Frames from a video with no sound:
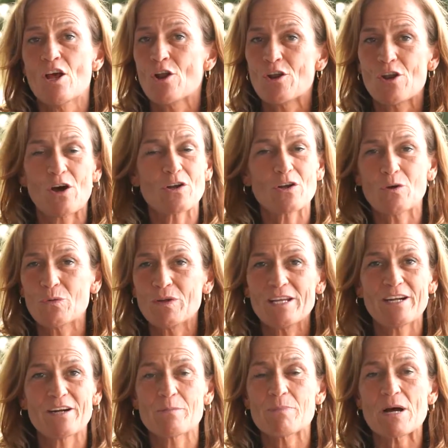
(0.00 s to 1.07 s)
not only
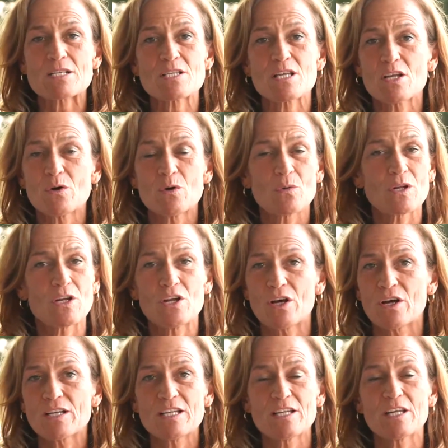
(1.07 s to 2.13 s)
here in Barcelona,
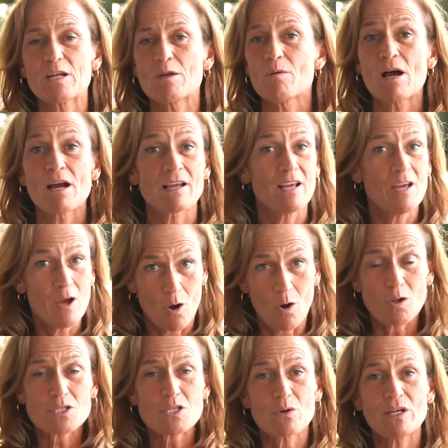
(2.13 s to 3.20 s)
not in Denmark,
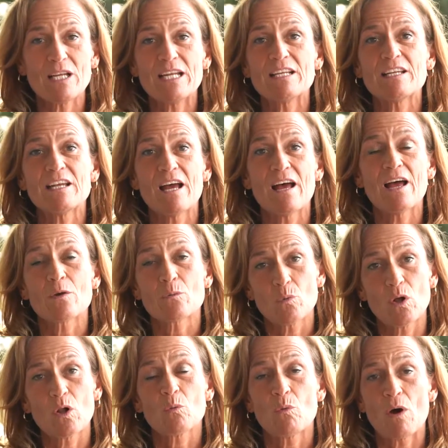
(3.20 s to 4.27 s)
also in India and
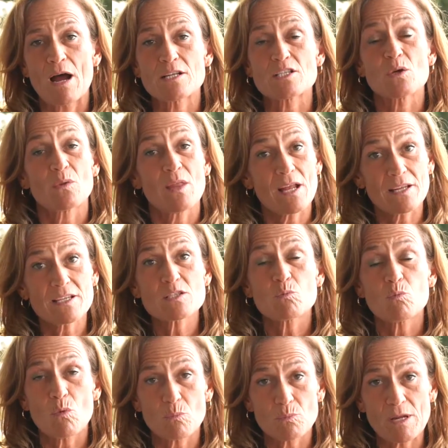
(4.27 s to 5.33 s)
worldwide. So that is
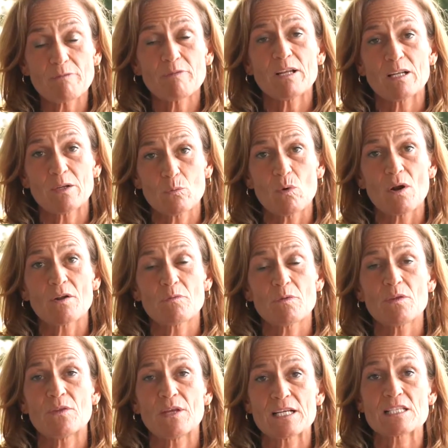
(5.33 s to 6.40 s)
definitely one of
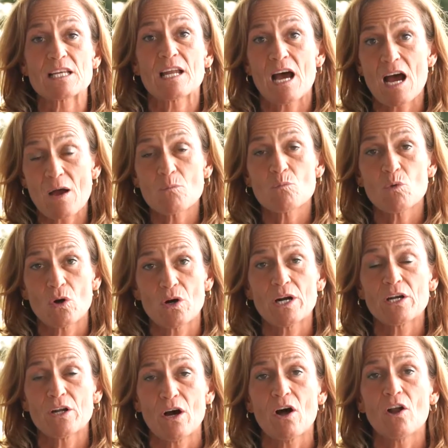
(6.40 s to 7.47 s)
the things that I'm
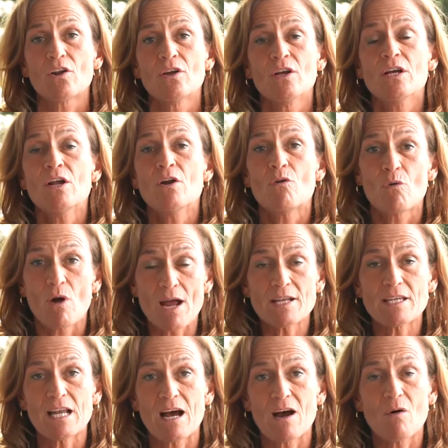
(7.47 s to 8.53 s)
worried on right
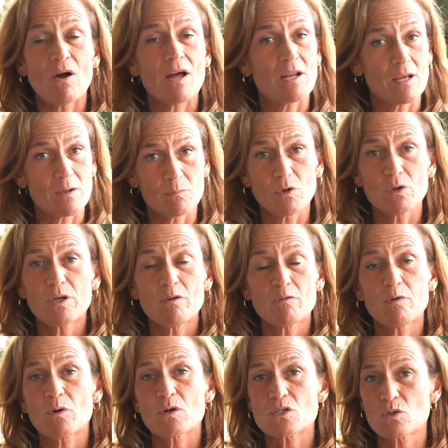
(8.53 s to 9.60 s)
now, and I'm looking
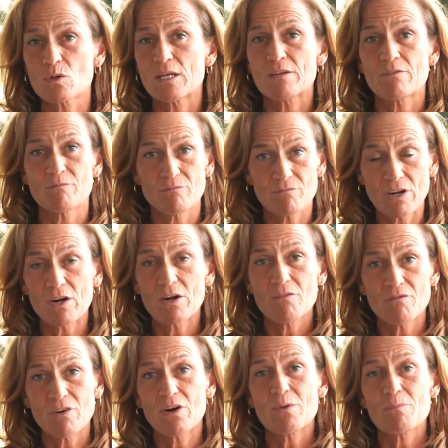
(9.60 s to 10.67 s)
forward to very
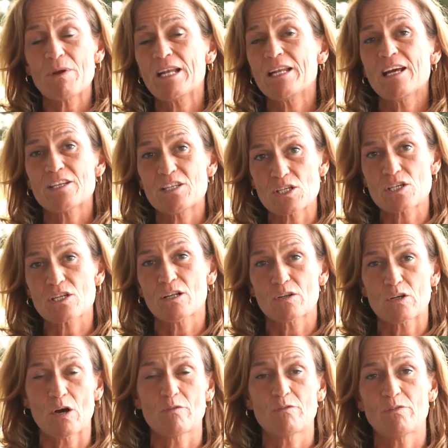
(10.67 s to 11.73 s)
many additional
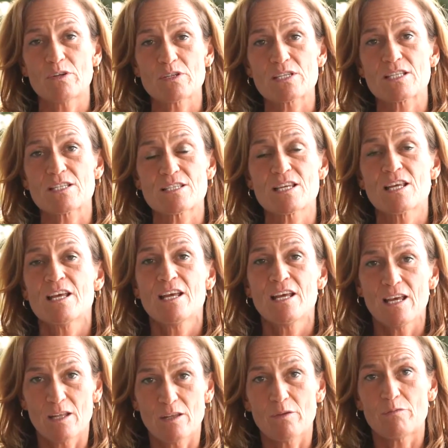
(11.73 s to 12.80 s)
conferences
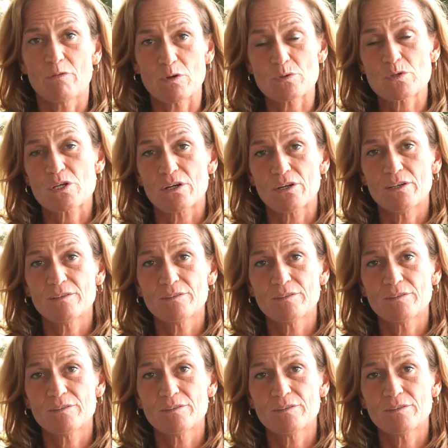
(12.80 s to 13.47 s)
in the future.